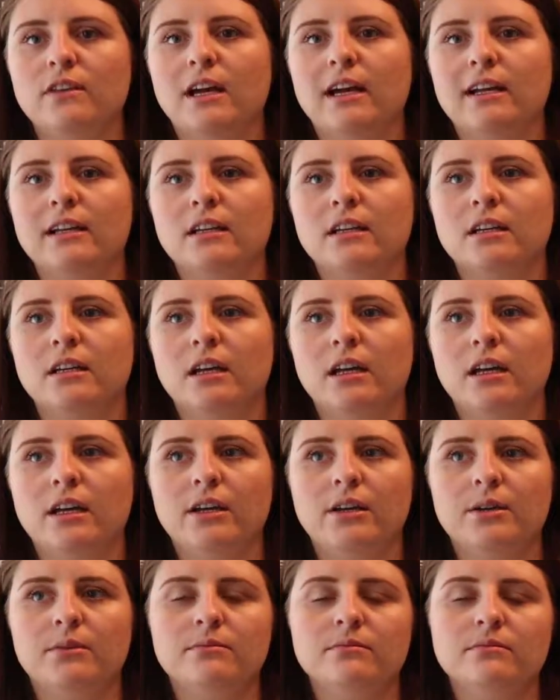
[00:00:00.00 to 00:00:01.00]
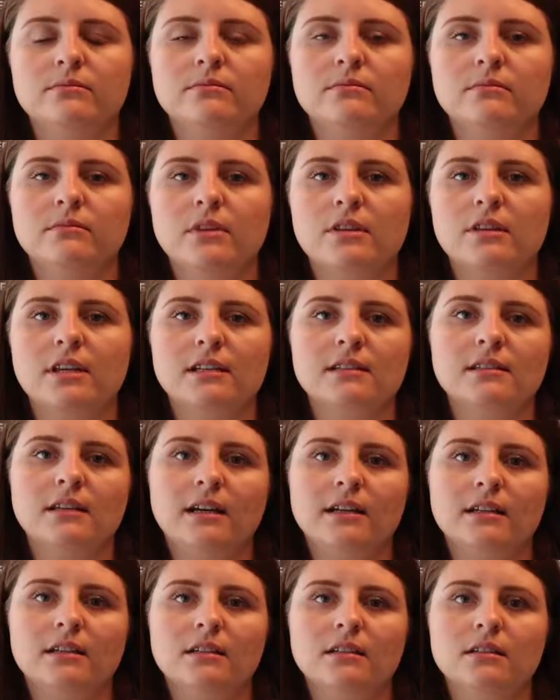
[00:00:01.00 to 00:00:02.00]
like things
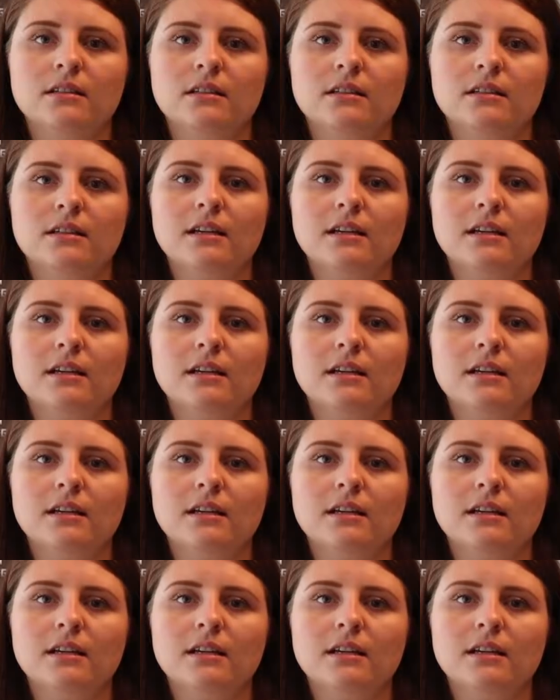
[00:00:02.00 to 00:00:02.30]
like